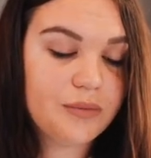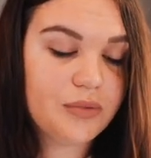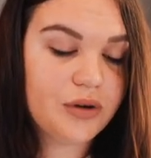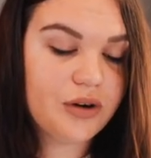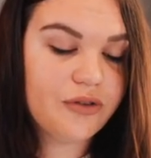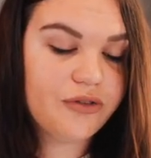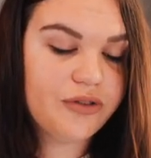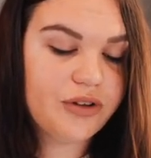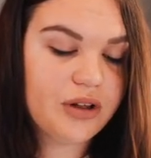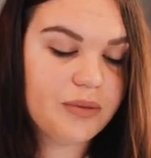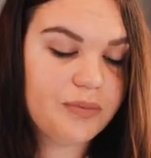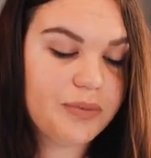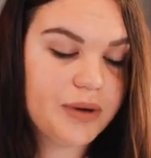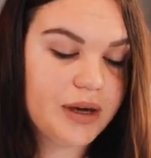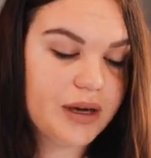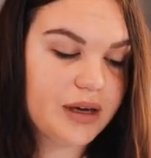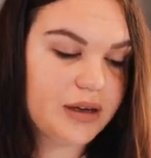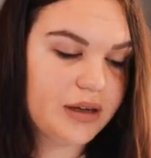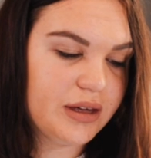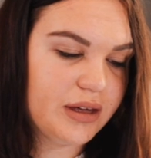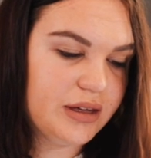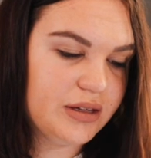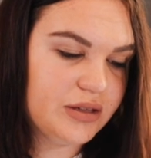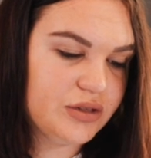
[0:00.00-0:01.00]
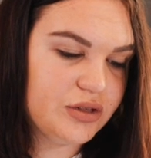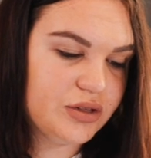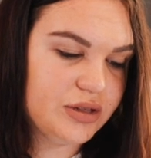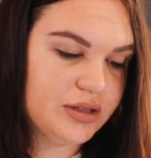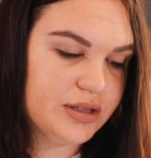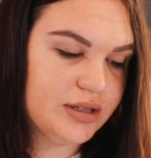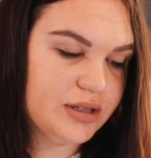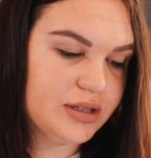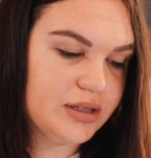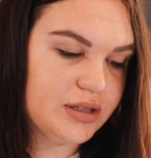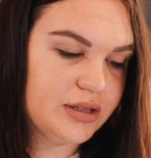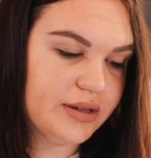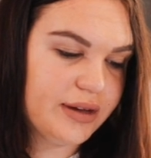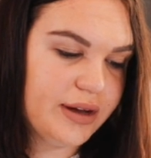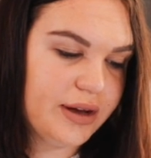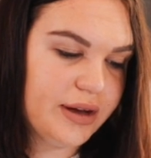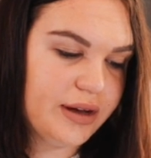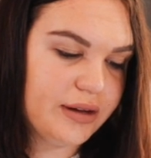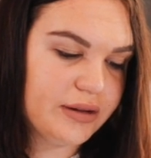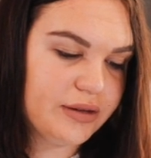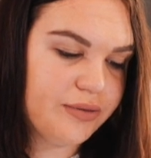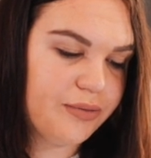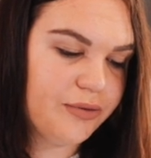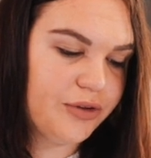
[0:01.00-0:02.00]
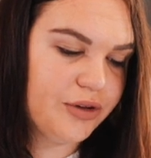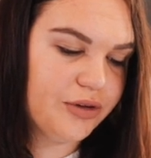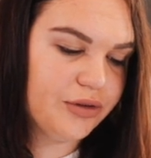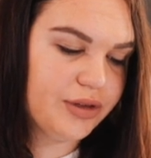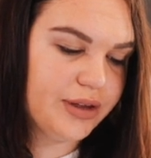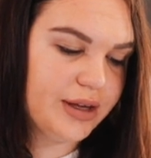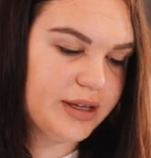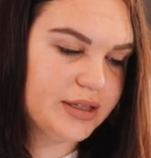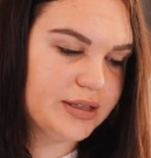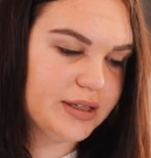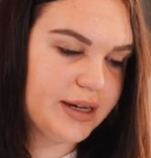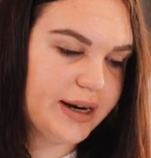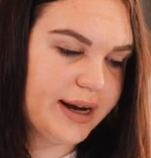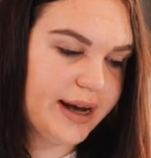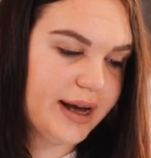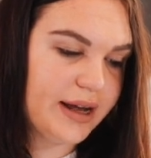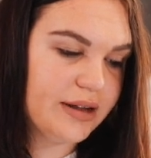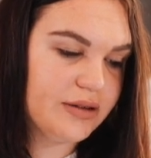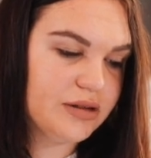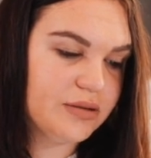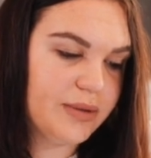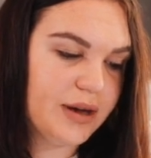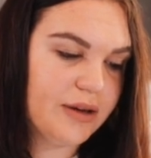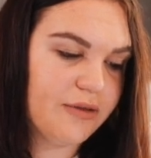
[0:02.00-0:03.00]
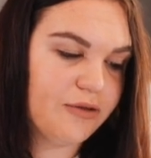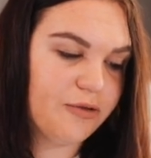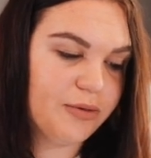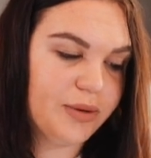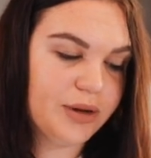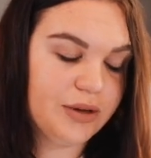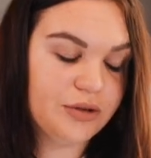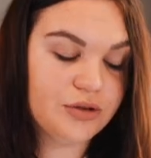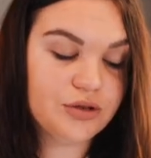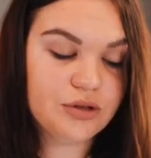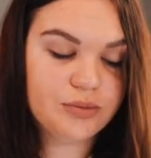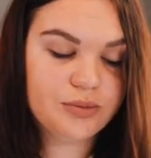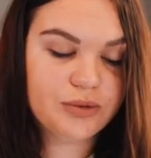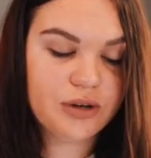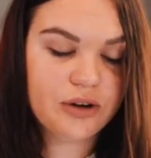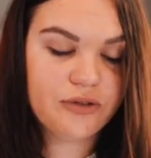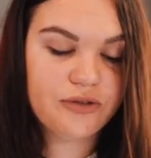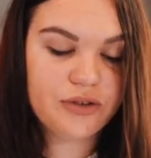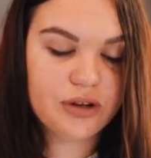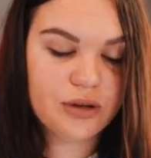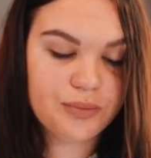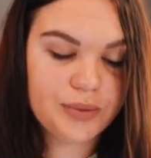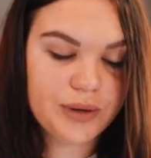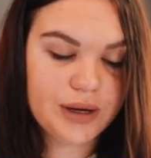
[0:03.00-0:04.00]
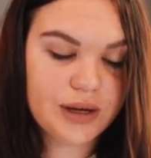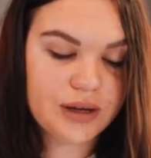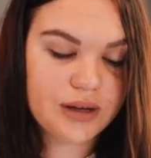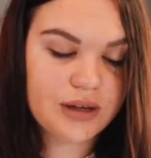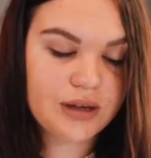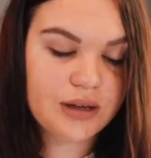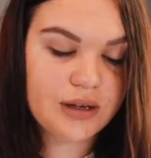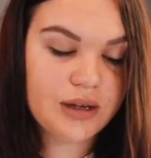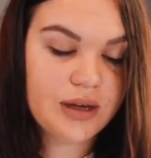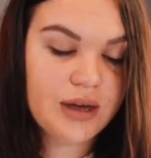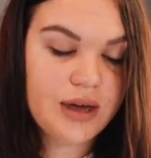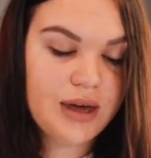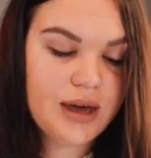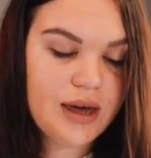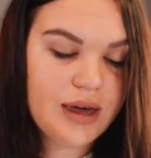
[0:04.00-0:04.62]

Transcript: Profile pic is just a few things that I had to make for my YouTube profile pic.